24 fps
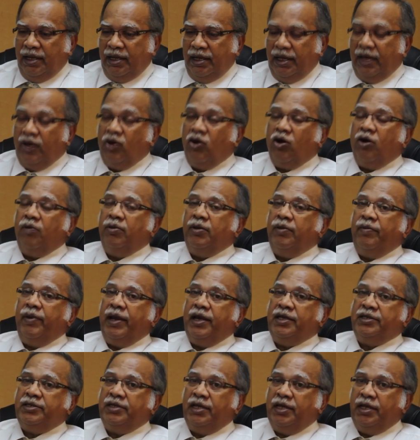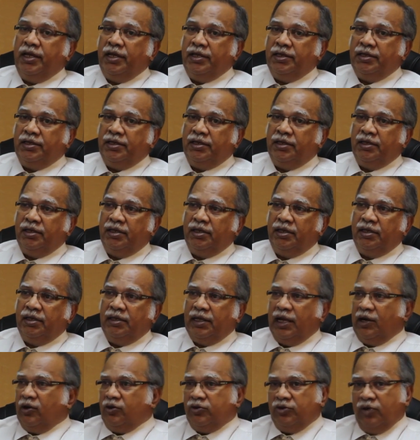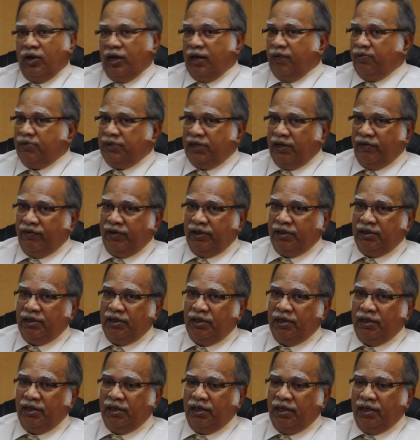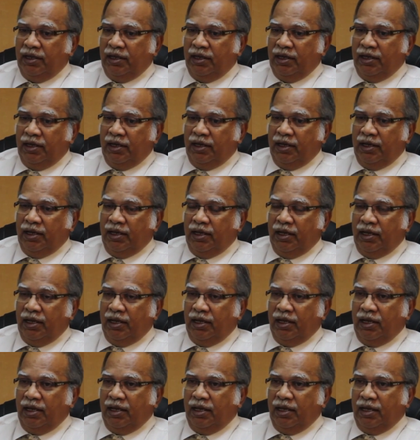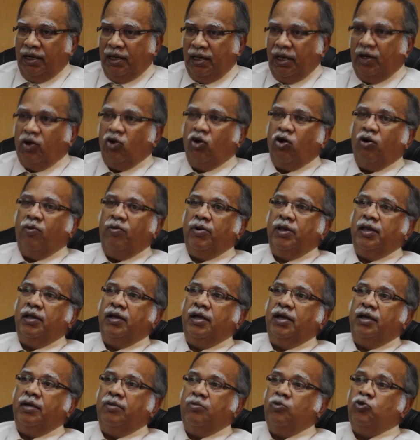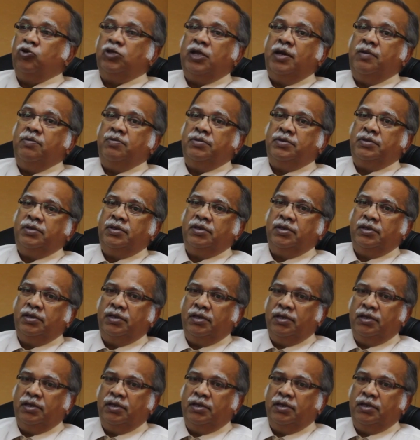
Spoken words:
they talk about the Palestinians. They're also a lip service. They talk about the Muslims,